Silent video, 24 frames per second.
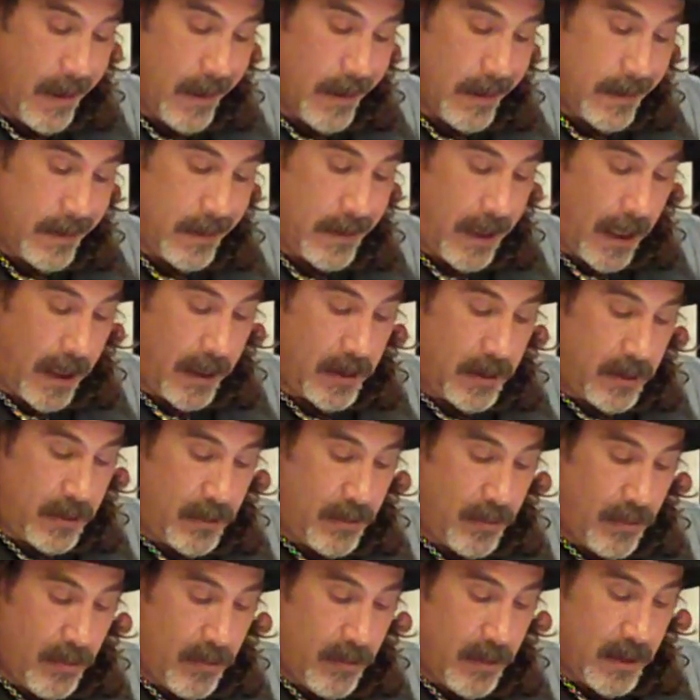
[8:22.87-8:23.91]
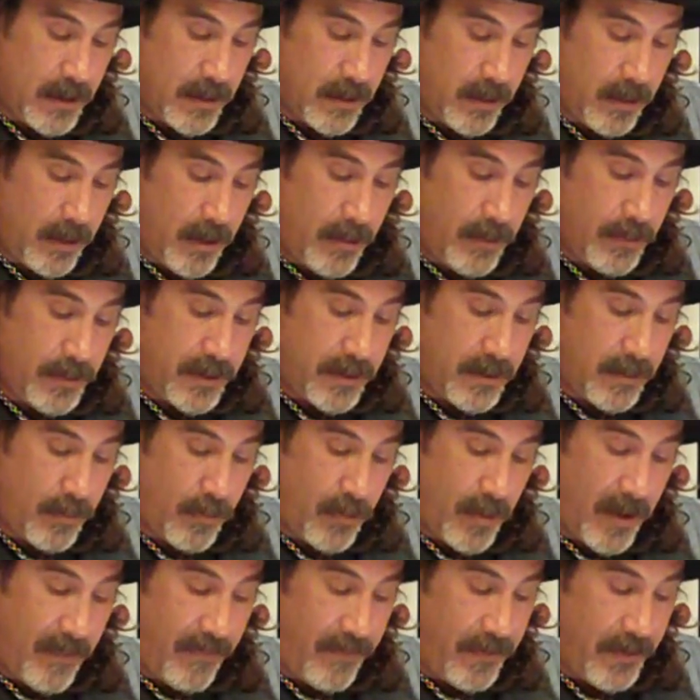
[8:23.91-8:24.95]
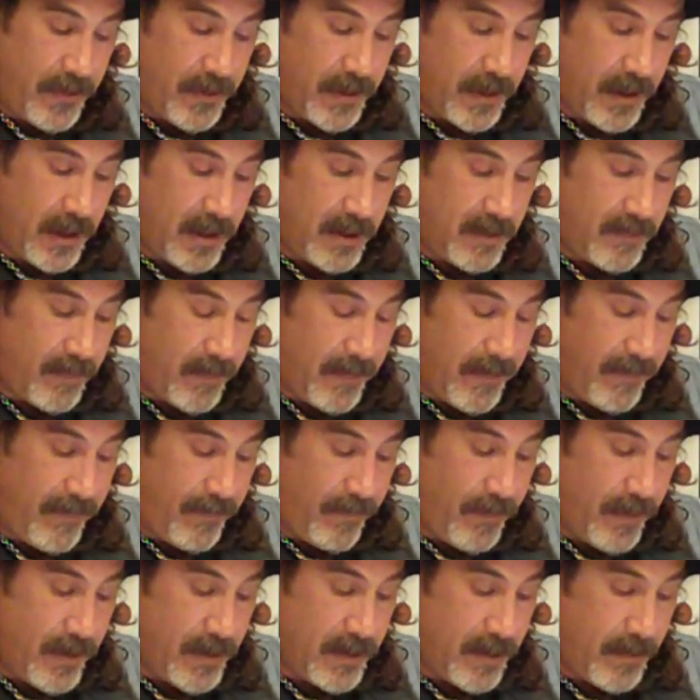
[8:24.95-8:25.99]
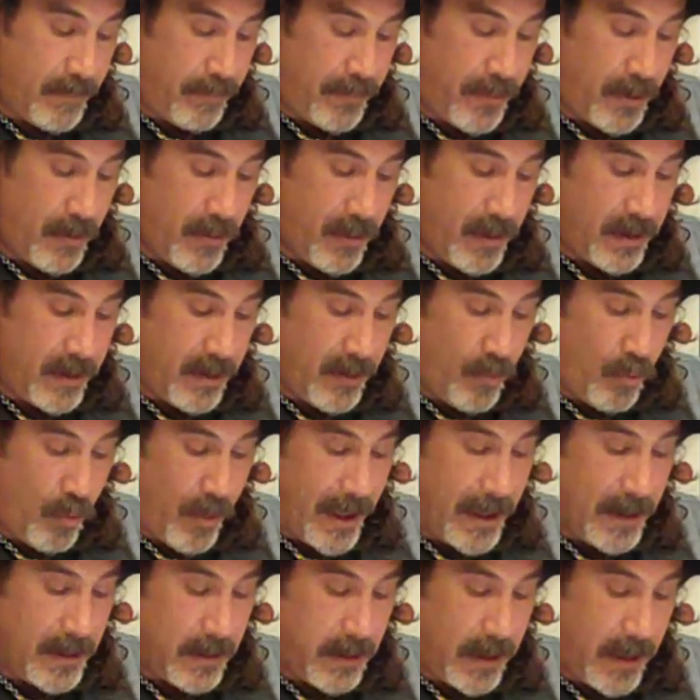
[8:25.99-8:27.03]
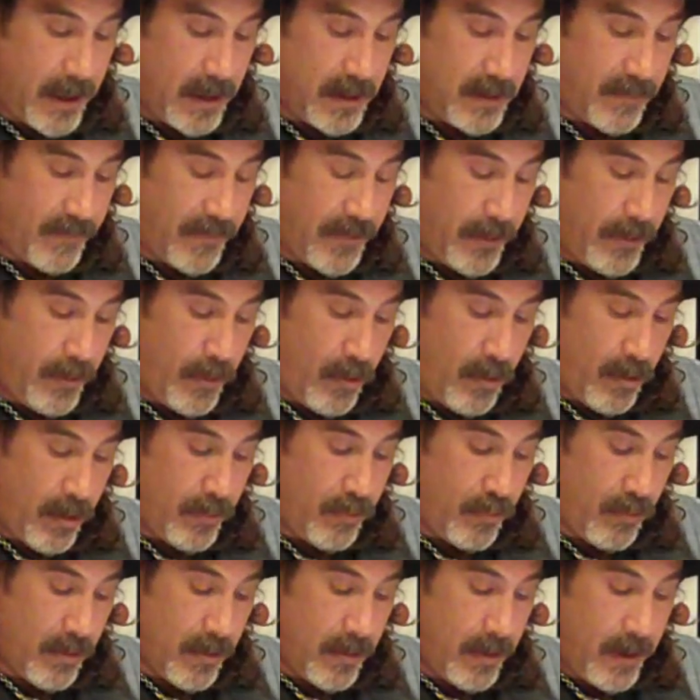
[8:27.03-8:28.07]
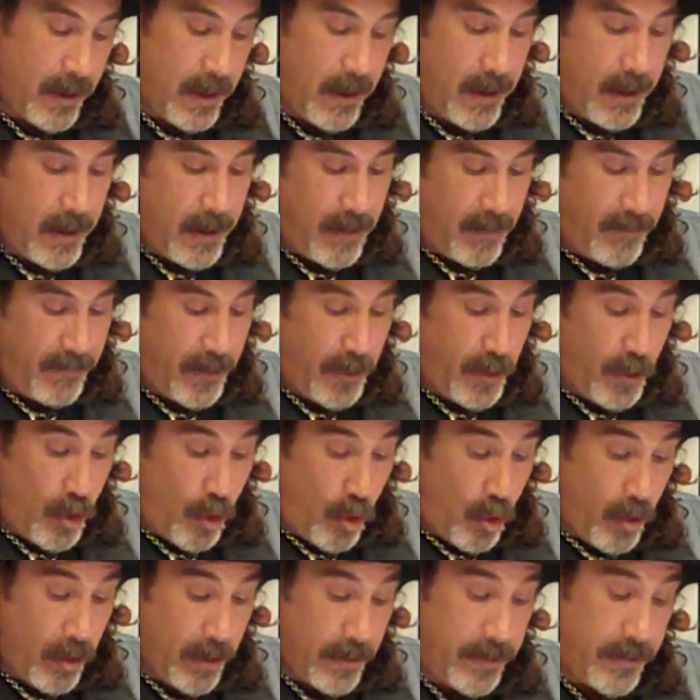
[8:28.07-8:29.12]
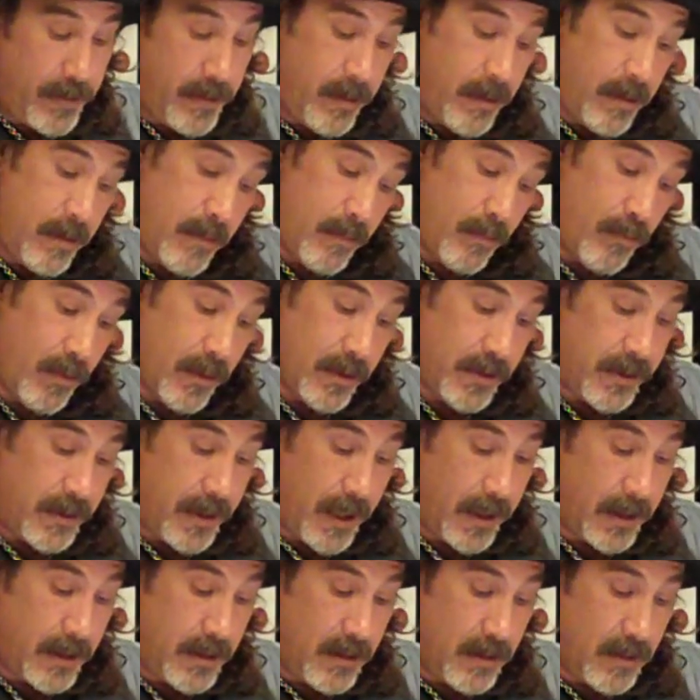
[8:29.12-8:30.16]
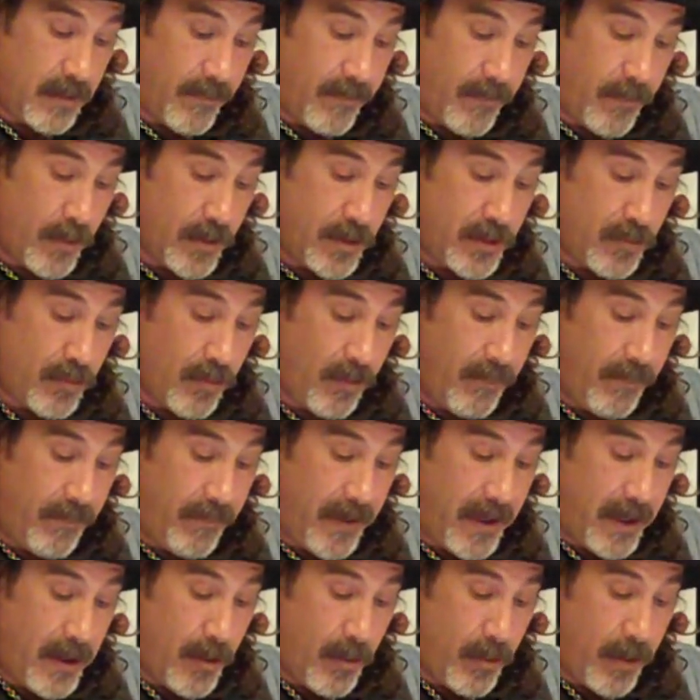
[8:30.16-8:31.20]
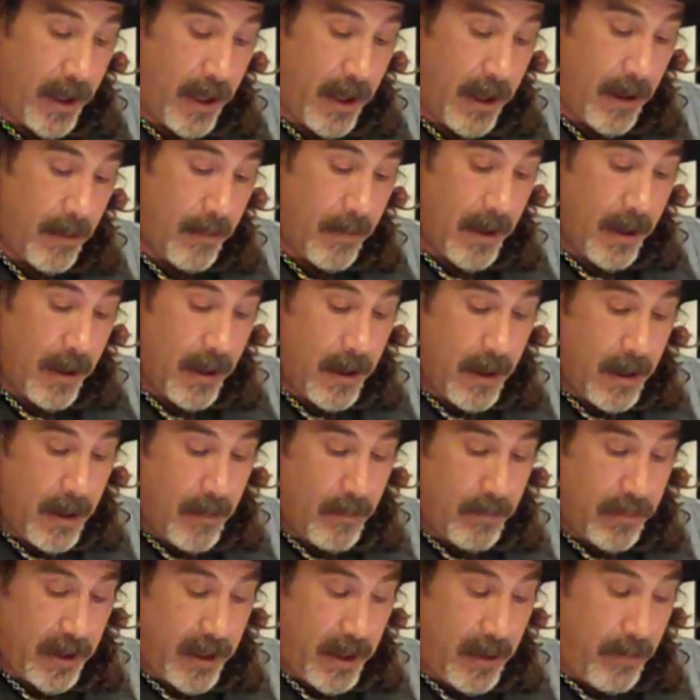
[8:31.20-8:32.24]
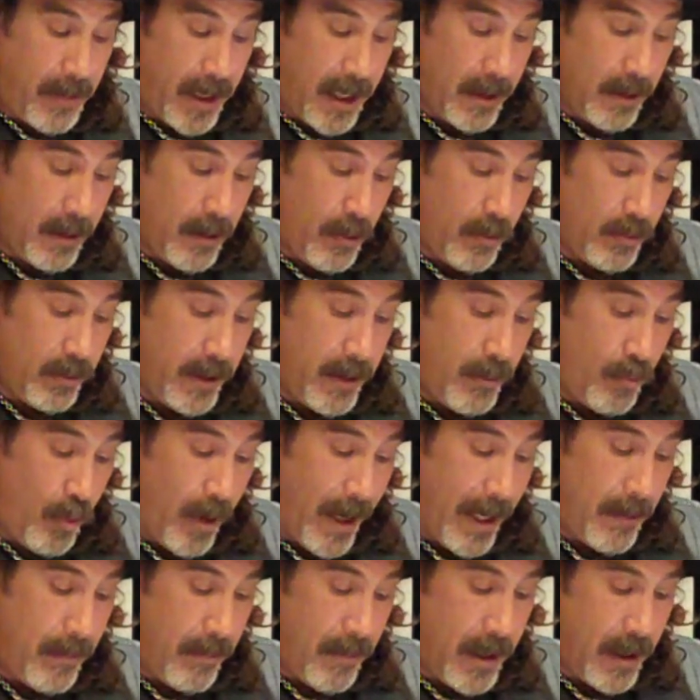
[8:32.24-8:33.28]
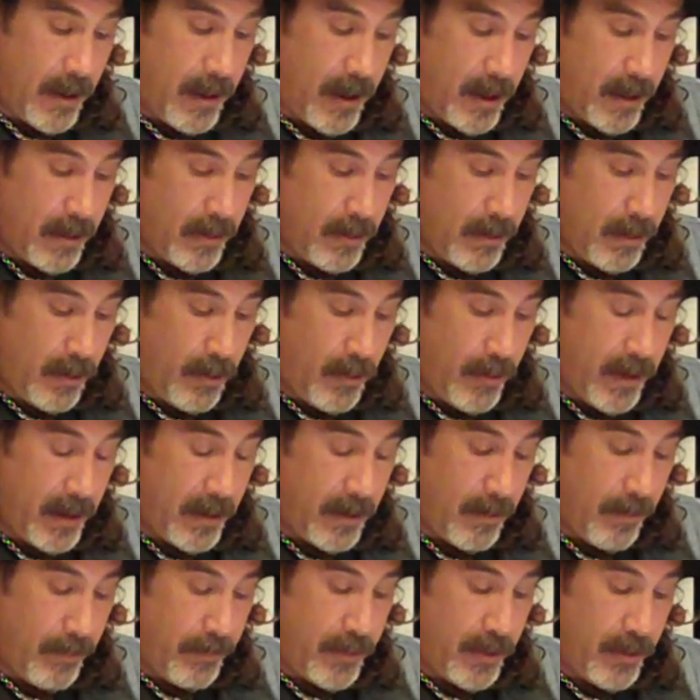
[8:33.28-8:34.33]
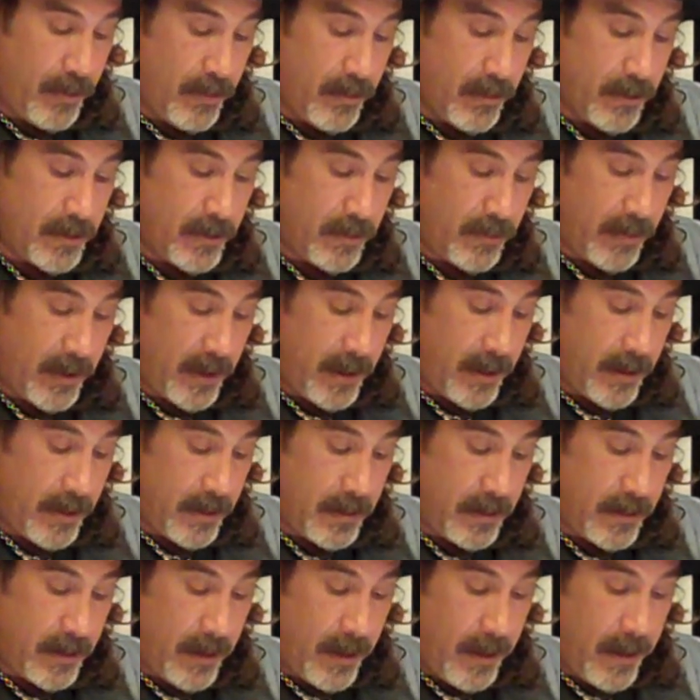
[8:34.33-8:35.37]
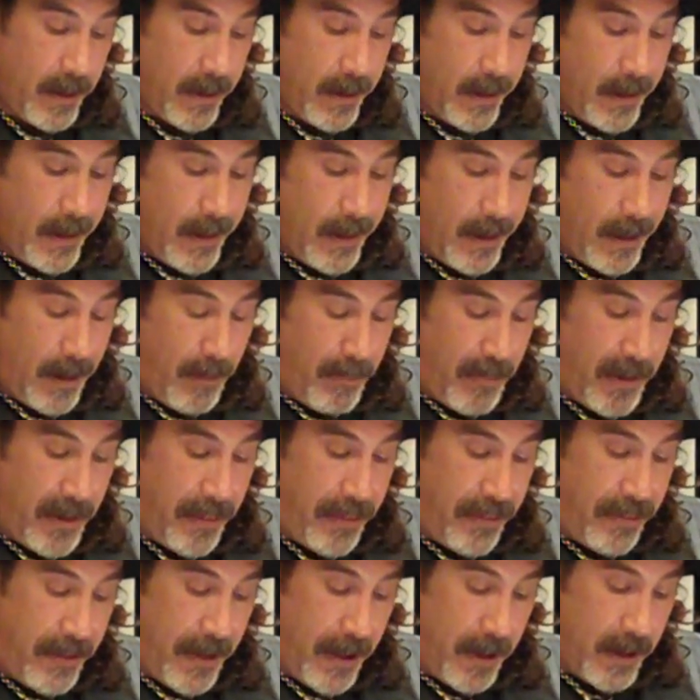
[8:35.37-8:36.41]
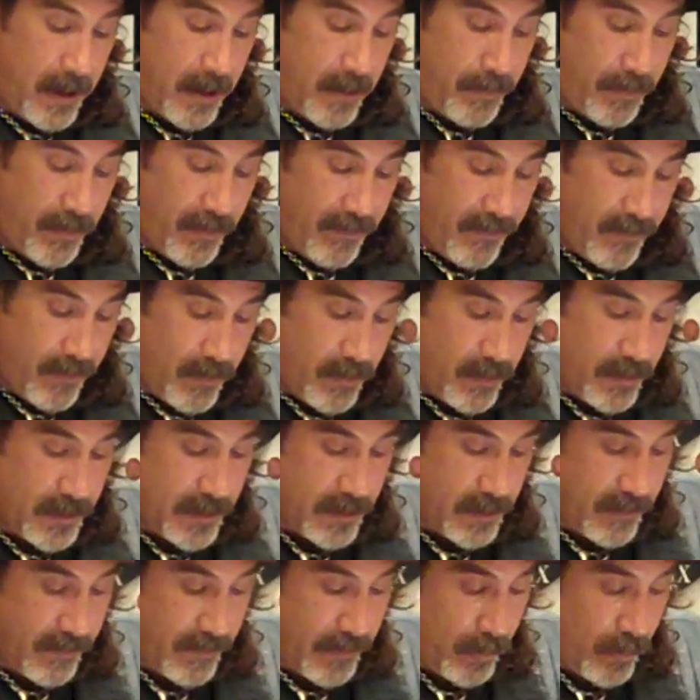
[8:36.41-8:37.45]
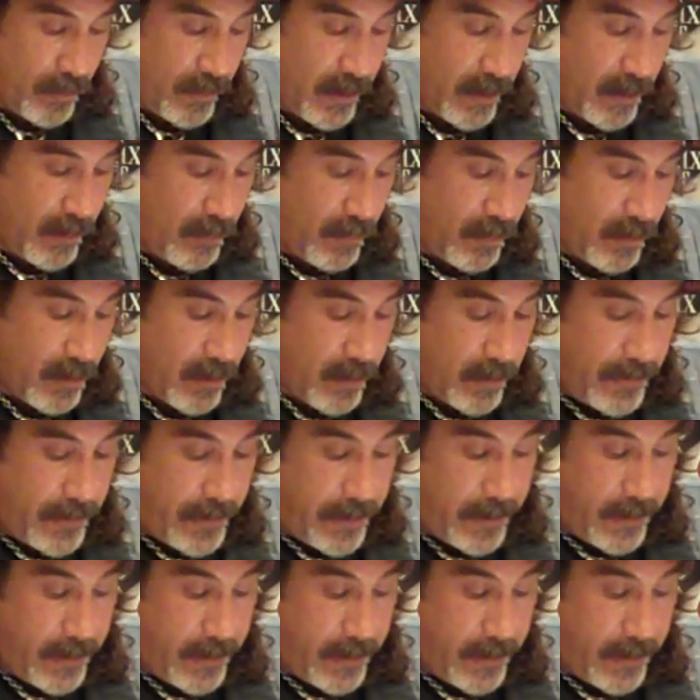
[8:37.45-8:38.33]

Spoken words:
Sex tourists, lonesome refugees from the frigid Puritan wastelands of the north, where sex is a virtual video game played by lonely white men on glowing computer screens. A pathetic perversion of the real world.